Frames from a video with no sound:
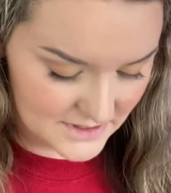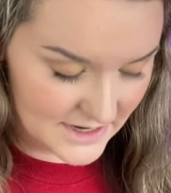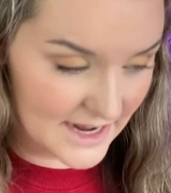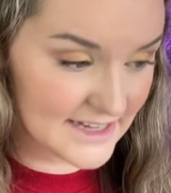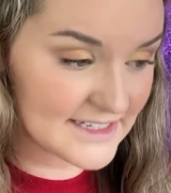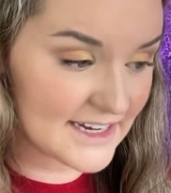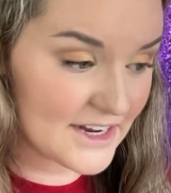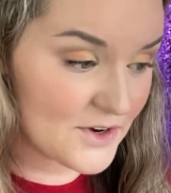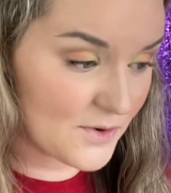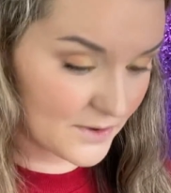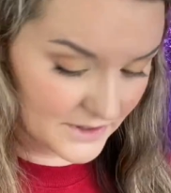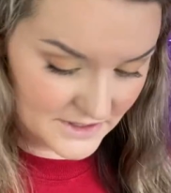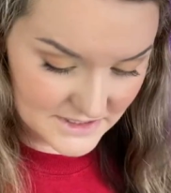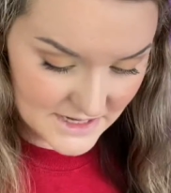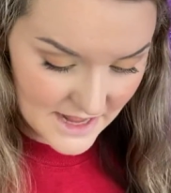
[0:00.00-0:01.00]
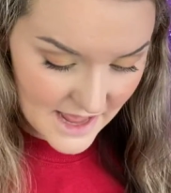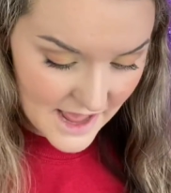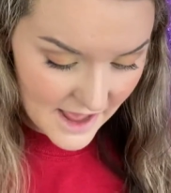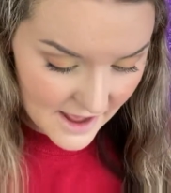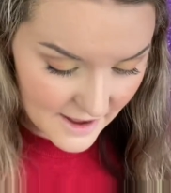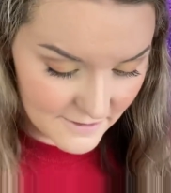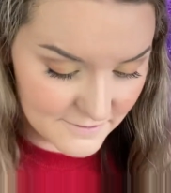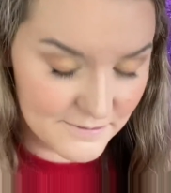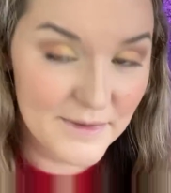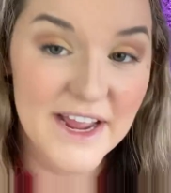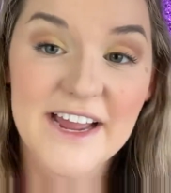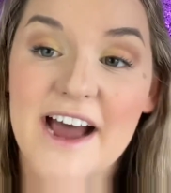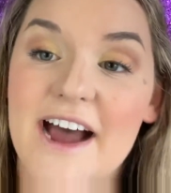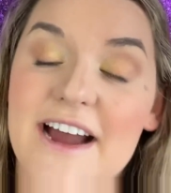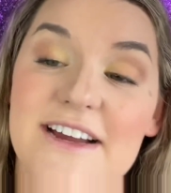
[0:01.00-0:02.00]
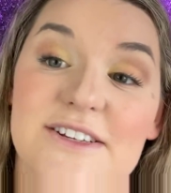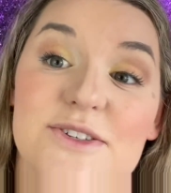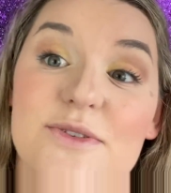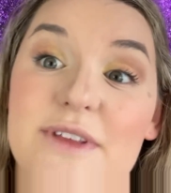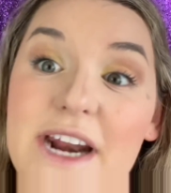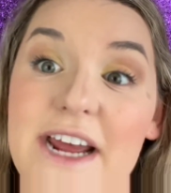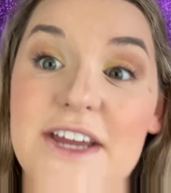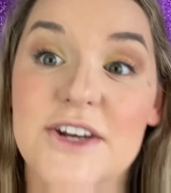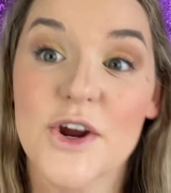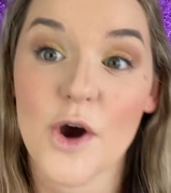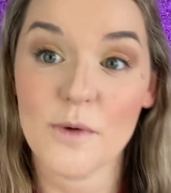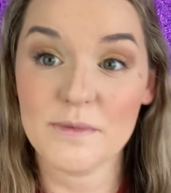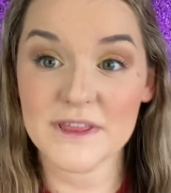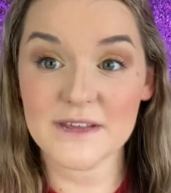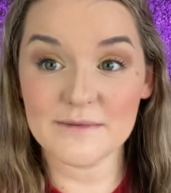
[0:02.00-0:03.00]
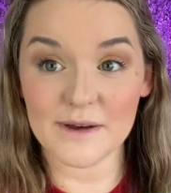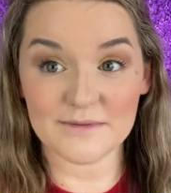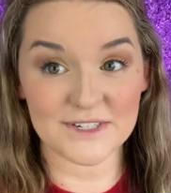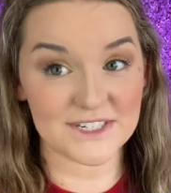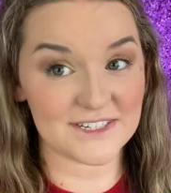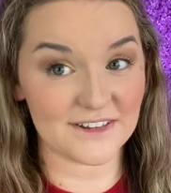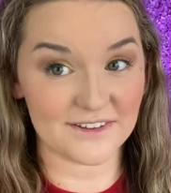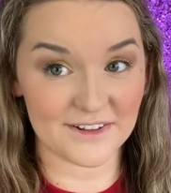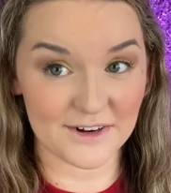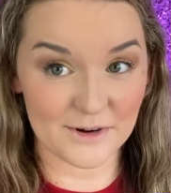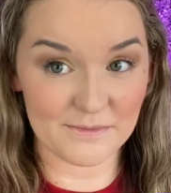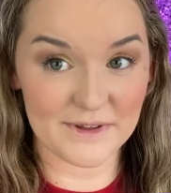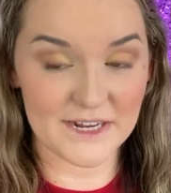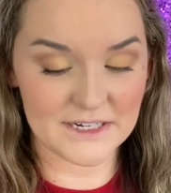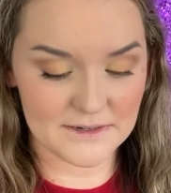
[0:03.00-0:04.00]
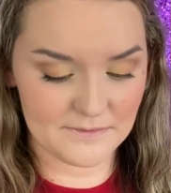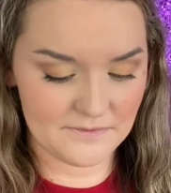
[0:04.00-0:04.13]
inside corners of my eyes so that I can open them up just a little bit.